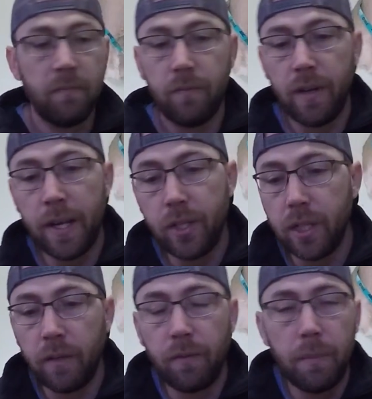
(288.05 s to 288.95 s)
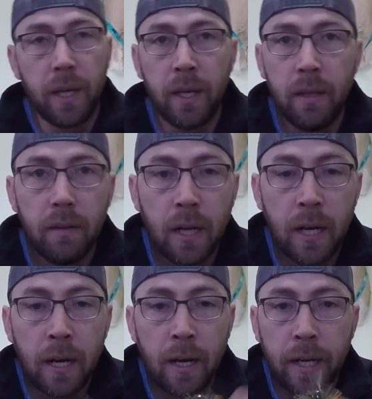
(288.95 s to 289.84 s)
Finesse jig for me,
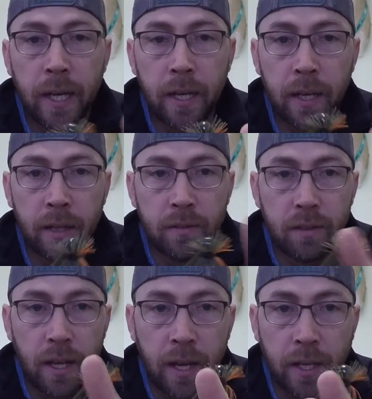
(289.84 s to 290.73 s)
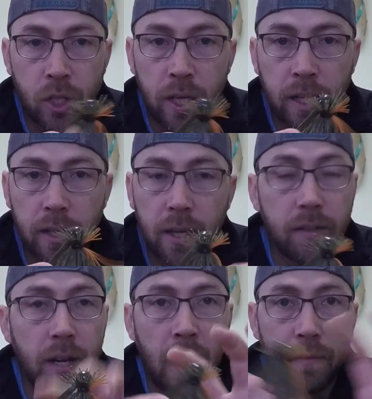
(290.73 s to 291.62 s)
it is a jig that
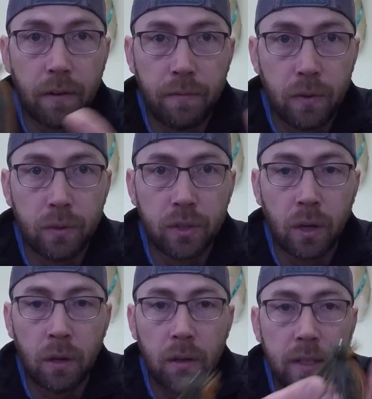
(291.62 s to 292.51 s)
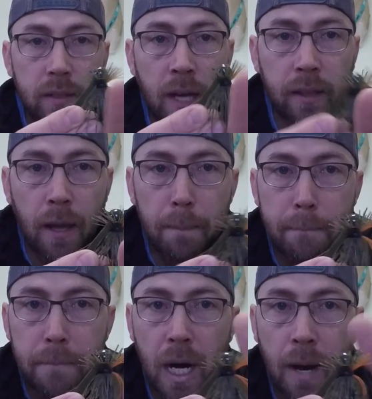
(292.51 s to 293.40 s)
doesn't have a full skirt. It's got that
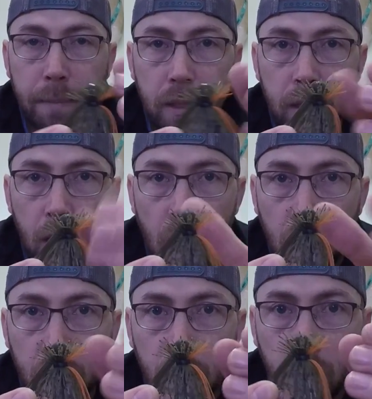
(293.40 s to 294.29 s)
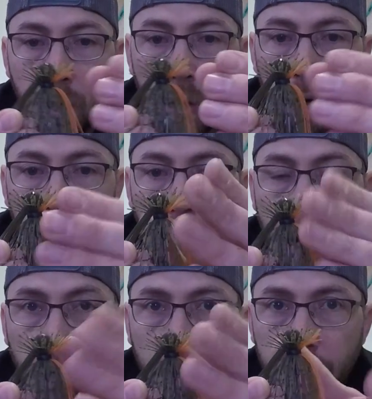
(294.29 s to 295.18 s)
popped collar
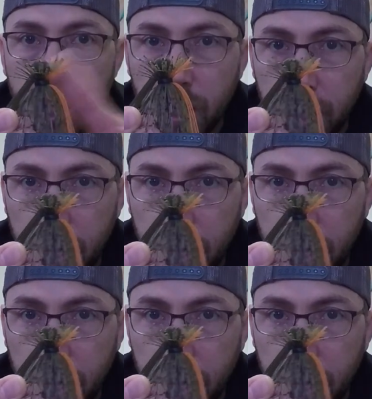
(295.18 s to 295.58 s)
right around the jig